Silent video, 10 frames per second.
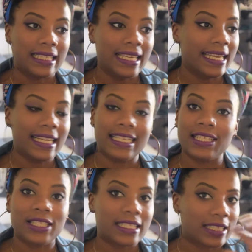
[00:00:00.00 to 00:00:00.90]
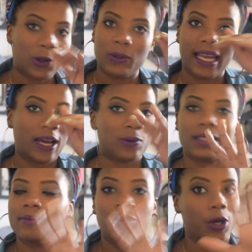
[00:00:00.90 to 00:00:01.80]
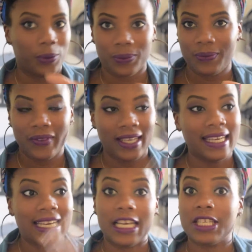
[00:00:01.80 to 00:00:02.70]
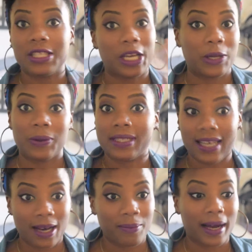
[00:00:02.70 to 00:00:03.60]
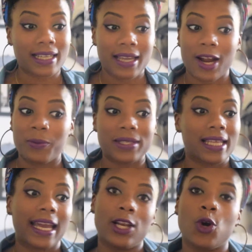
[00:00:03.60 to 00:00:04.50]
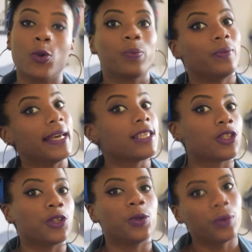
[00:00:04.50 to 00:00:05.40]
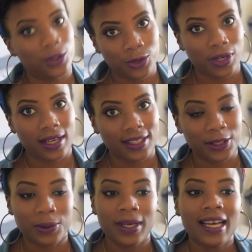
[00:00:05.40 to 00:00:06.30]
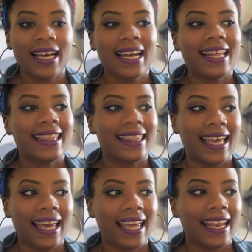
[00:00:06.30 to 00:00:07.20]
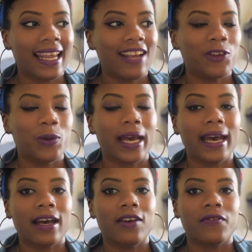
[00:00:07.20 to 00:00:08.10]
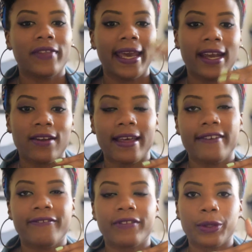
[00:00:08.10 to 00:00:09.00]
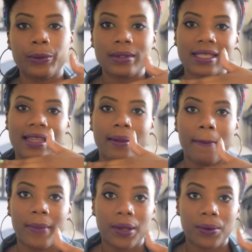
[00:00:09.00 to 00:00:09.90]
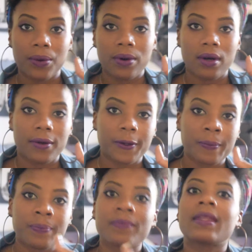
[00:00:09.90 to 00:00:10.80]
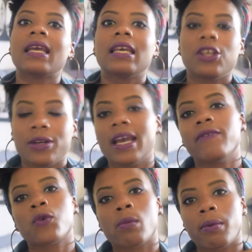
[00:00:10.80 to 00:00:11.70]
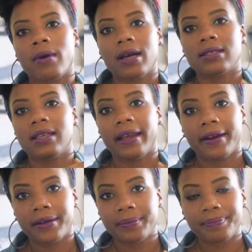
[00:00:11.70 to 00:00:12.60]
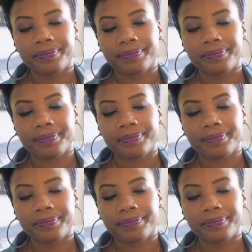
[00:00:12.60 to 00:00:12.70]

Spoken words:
didn't go down. No, it stayed on top. My hair was like, nope, that's cute. What you trying to do? Then if you have hair that floats in the middle, you have normal porosity hair.